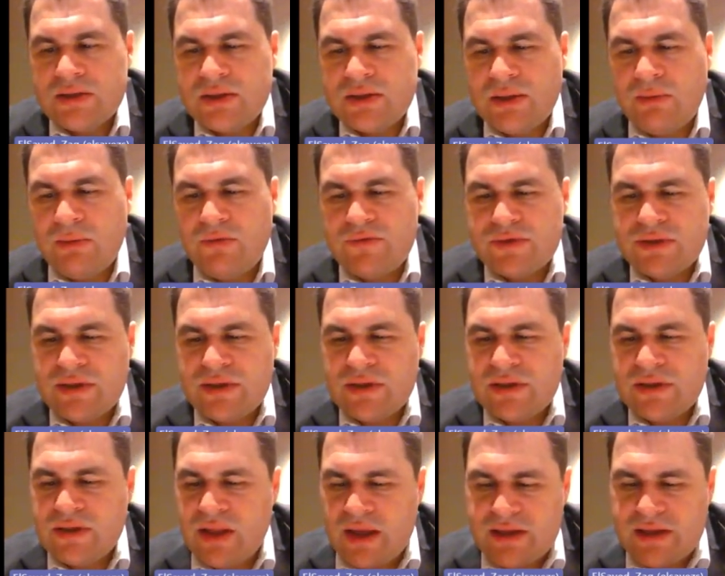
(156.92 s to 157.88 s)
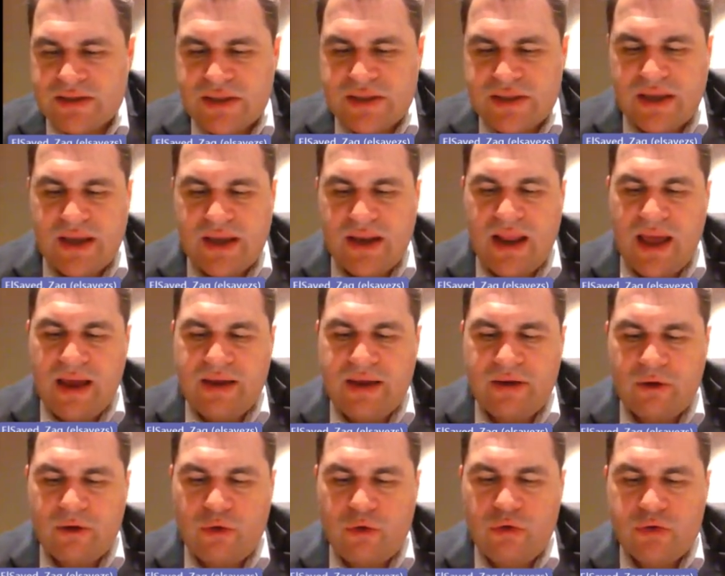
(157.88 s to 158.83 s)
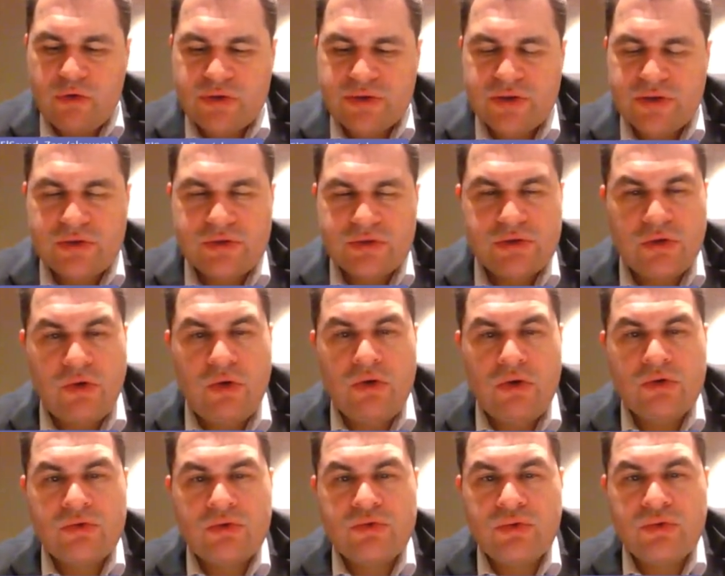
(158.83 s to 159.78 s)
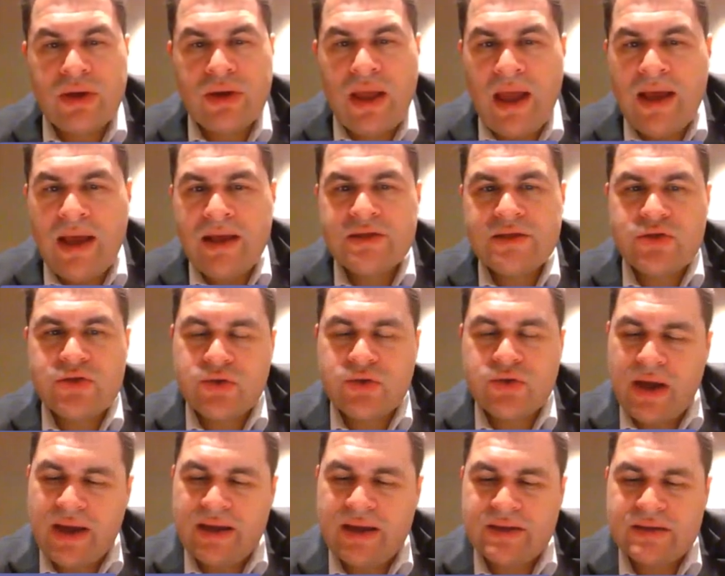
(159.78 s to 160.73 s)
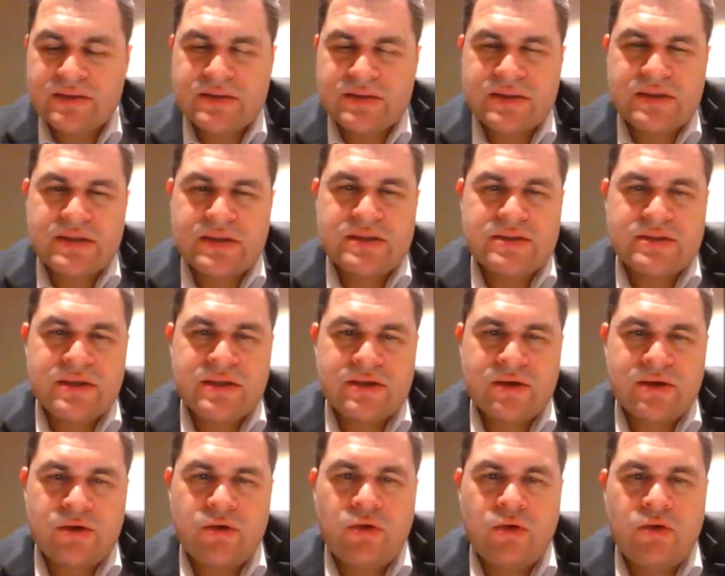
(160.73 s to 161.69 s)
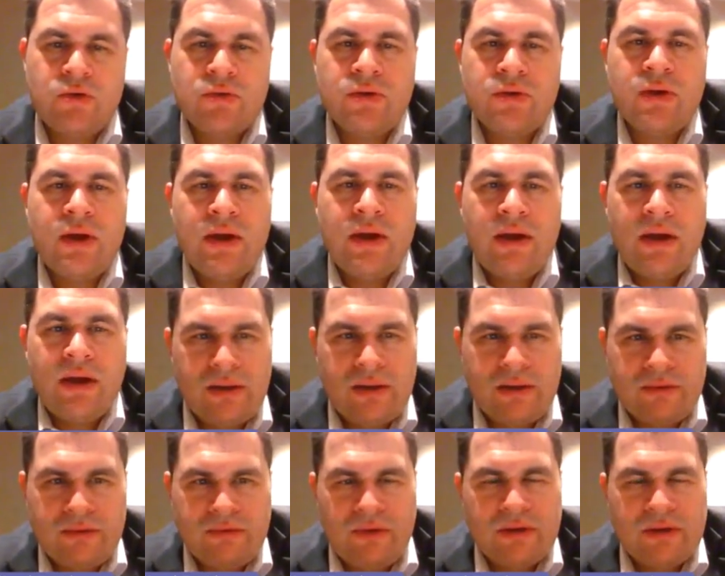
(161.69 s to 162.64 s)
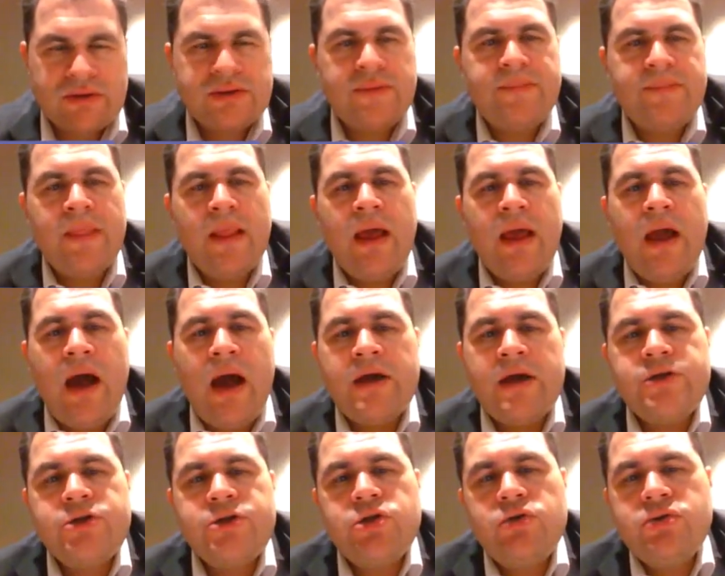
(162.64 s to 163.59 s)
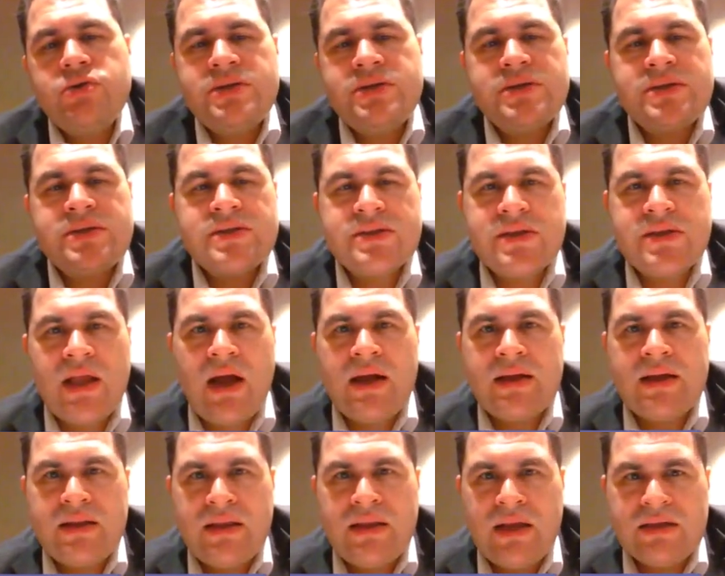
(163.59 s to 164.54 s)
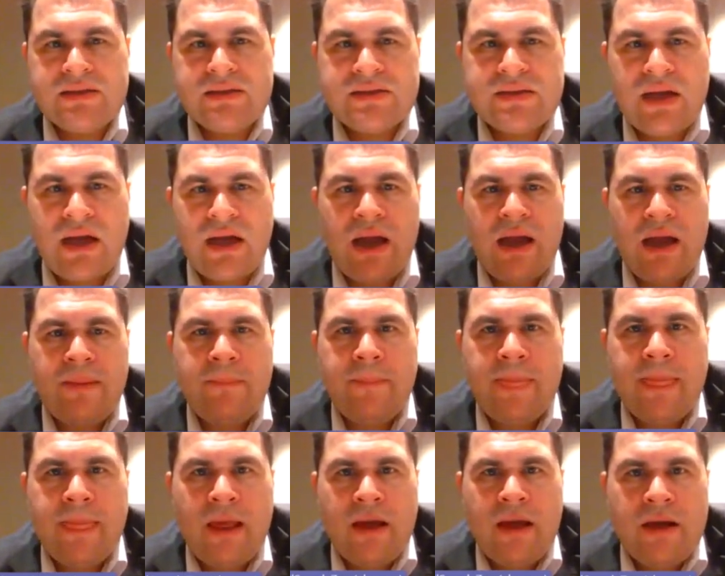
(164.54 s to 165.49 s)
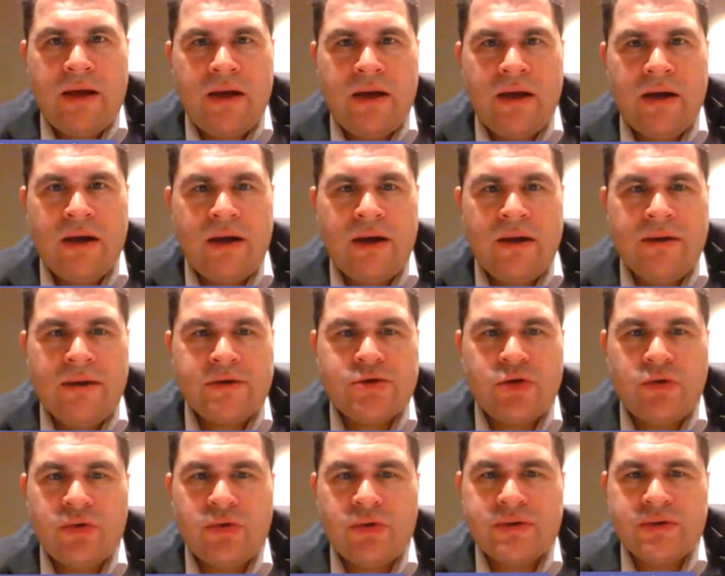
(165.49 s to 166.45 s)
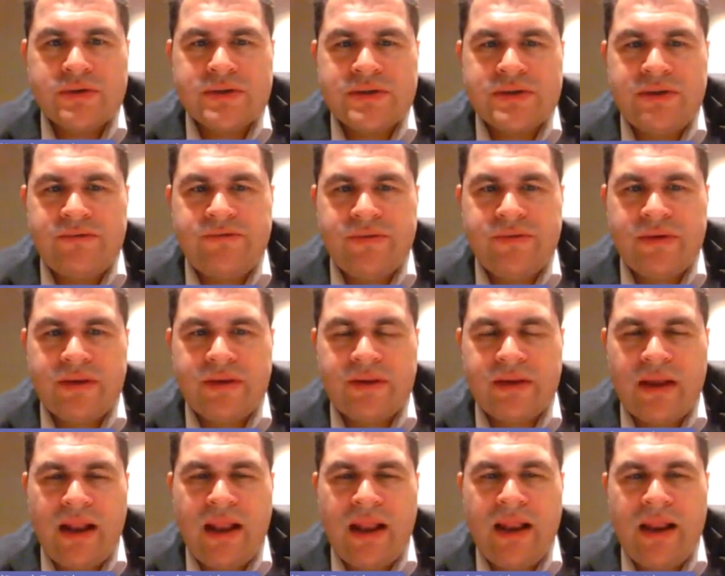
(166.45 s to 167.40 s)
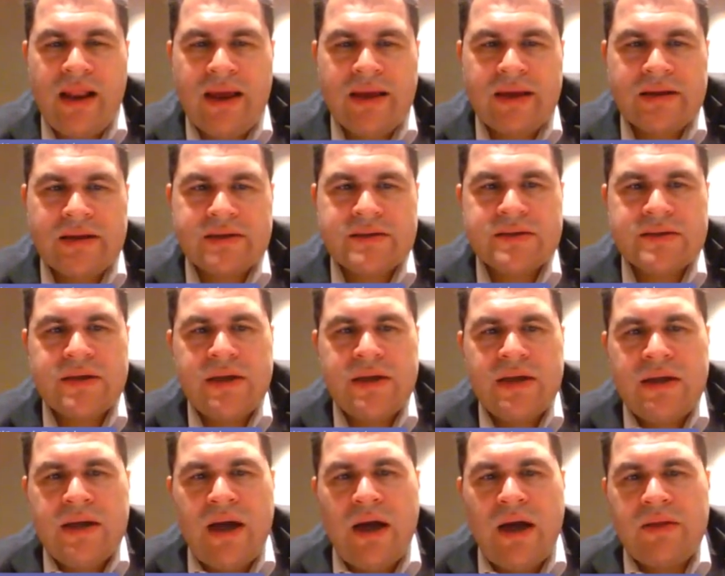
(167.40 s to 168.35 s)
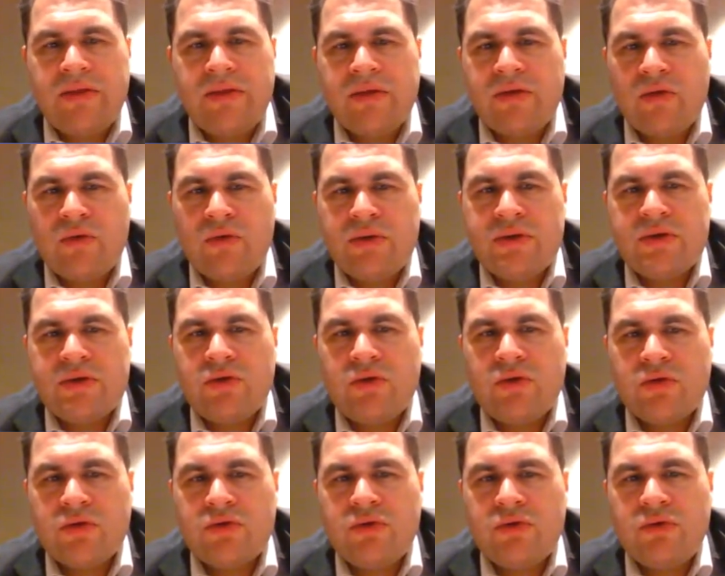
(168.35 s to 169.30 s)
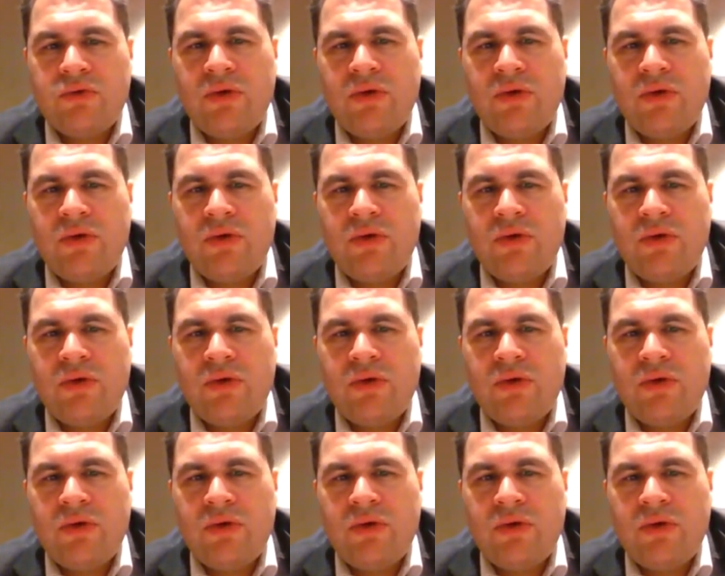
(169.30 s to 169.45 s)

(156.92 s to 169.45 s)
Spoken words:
some of the like ethical hacking courses or so on to enhance your hacking skills later on in industry. I showed this slide last time, showing these different links that I already talked